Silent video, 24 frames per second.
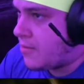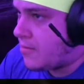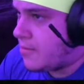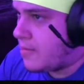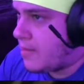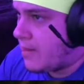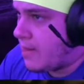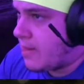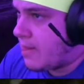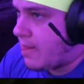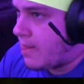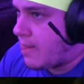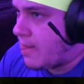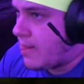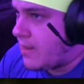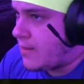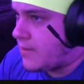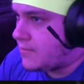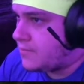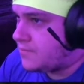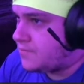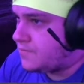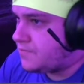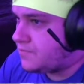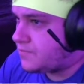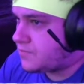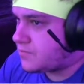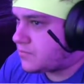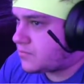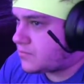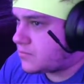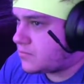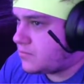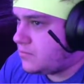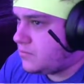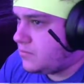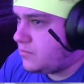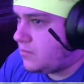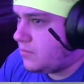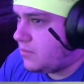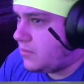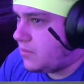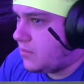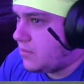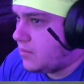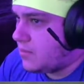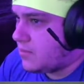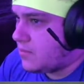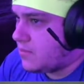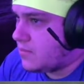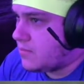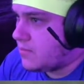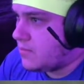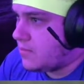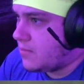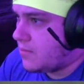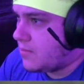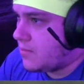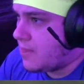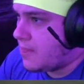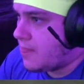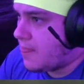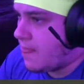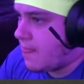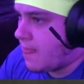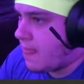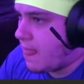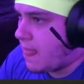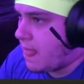Nobody speaks.